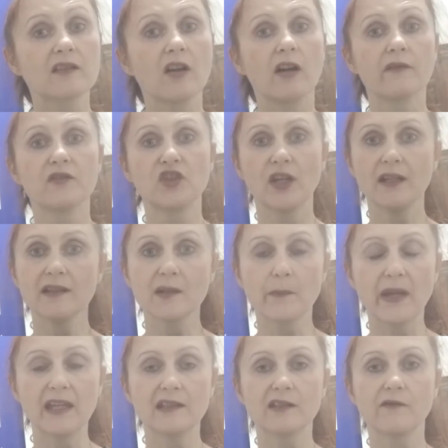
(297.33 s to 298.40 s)
of
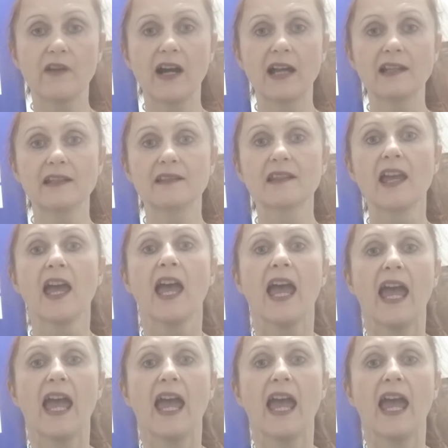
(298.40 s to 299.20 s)
gender-based violence